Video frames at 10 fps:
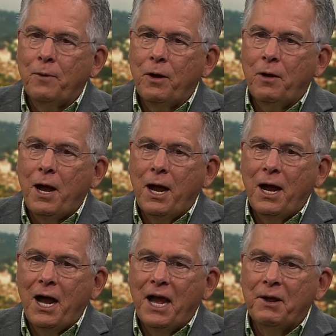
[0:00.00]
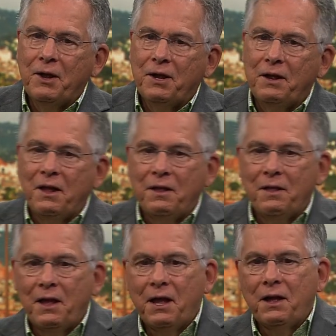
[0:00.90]
Well, uh, I,
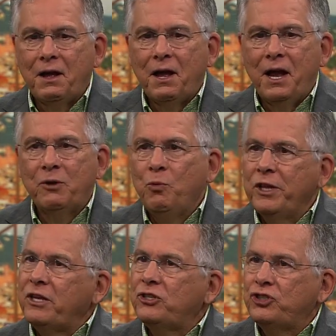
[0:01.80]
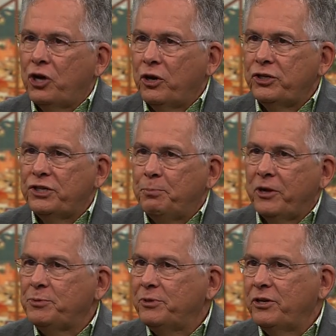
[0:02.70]
I went to church, a
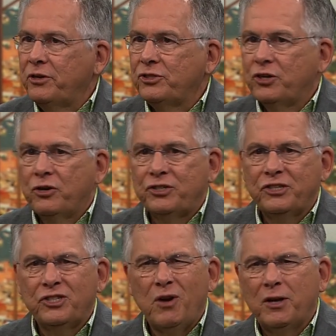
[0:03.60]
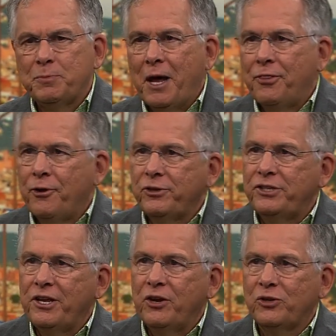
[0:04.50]
Presbyterian church, until I was about
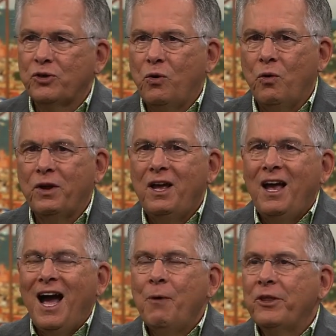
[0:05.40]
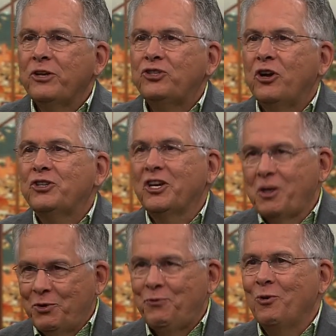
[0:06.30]
13 years old. I went to church because
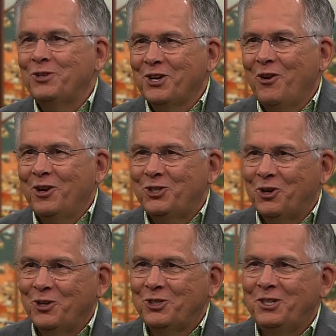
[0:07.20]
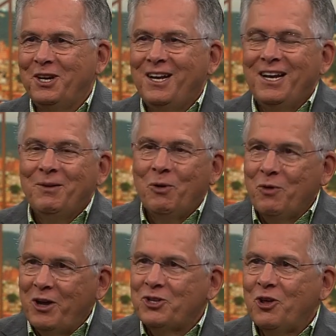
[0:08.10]
I was forced to go to church. But
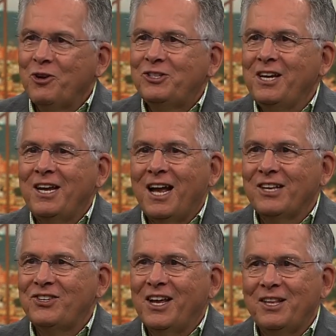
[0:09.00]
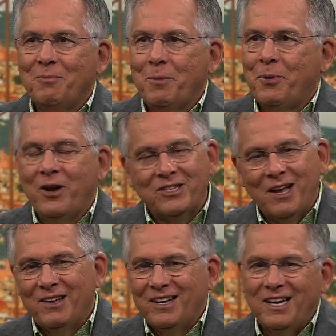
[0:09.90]
when I was 13, I said to my parents,
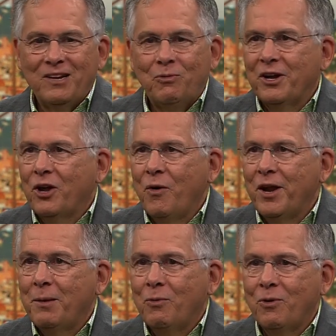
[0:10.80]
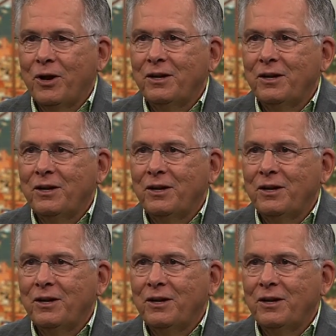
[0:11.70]
I, I don't want to go anymore.